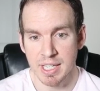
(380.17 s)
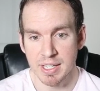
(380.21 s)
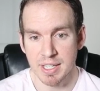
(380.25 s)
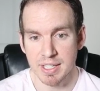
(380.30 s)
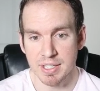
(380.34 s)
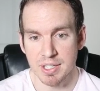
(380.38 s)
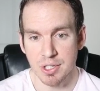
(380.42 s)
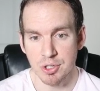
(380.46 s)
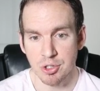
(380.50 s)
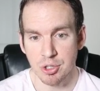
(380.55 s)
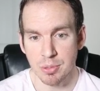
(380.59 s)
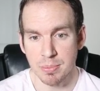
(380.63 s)
The
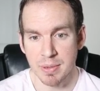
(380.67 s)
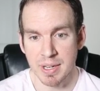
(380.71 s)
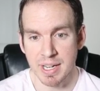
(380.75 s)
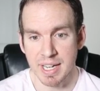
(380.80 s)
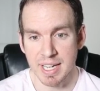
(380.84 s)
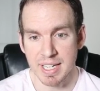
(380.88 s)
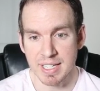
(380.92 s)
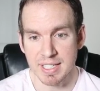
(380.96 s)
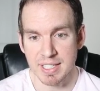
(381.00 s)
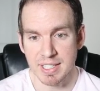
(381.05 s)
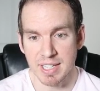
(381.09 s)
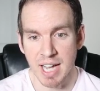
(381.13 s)
central bank
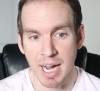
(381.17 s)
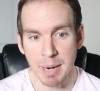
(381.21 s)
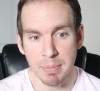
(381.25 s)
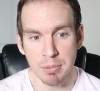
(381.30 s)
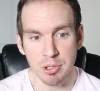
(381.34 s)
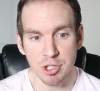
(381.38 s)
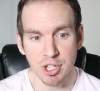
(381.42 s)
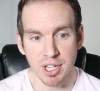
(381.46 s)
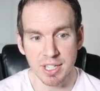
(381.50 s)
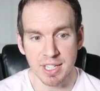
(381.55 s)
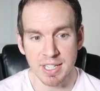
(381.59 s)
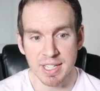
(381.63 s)
has not
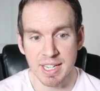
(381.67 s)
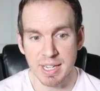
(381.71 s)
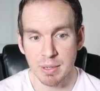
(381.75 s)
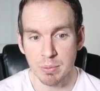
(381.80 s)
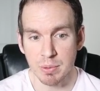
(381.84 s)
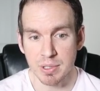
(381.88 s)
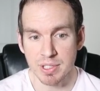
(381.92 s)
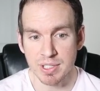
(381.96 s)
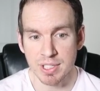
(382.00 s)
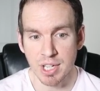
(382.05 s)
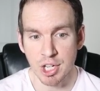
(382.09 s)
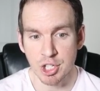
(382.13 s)
projected a
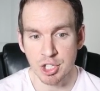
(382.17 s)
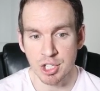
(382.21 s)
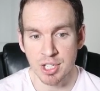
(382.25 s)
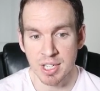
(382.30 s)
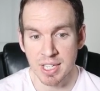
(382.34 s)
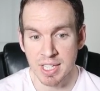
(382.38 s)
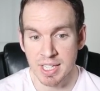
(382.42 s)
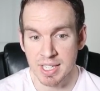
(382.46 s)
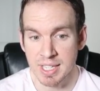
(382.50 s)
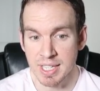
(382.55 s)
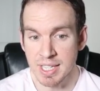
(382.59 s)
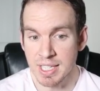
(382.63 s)
recession
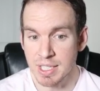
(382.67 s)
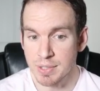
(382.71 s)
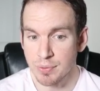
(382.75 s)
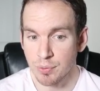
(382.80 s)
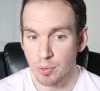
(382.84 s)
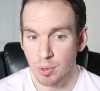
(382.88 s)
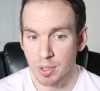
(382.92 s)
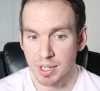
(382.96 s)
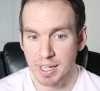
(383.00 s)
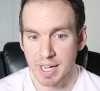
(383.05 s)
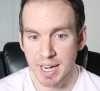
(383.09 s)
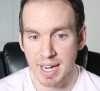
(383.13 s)
in its
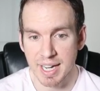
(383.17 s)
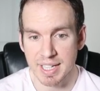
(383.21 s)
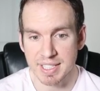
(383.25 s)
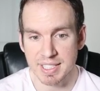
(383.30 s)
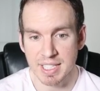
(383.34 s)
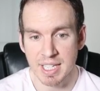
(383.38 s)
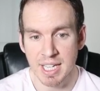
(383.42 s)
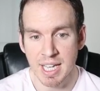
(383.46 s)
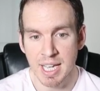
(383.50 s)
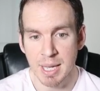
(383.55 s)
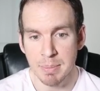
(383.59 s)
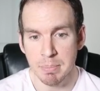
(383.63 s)

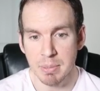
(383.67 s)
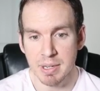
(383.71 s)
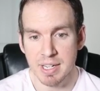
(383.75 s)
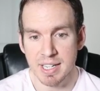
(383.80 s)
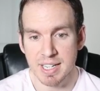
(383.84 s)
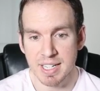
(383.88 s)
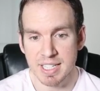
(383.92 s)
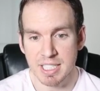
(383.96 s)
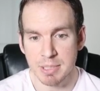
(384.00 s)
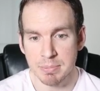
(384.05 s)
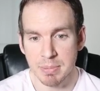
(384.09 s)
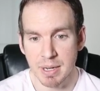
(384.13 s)
forecast, but
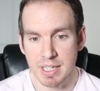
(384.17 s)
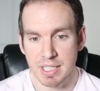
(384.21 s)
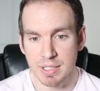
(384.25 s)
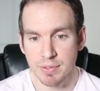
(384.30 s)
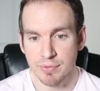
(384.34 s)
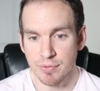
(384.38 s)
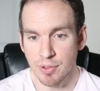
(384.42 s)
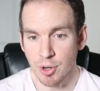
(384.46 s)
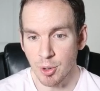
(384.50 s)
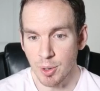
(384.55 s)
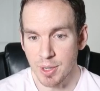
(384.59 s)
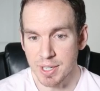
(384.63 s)
it expects
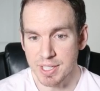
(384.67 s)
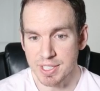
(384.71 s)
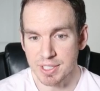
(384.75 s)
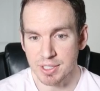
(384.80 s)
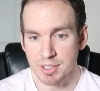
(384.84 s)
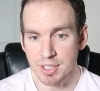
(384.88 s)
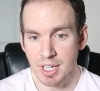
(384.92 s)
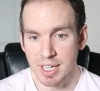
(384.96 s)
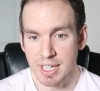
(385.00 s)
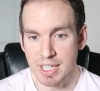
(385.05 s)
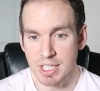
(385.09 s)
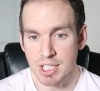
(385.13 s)
very
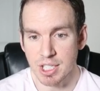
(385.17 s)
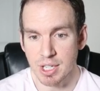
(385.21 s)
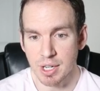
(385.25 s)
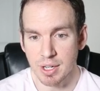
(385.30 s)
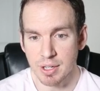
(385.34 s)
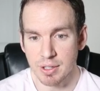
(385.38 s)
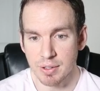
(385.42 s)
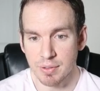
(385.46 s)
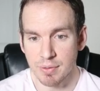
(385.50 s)
sluggish,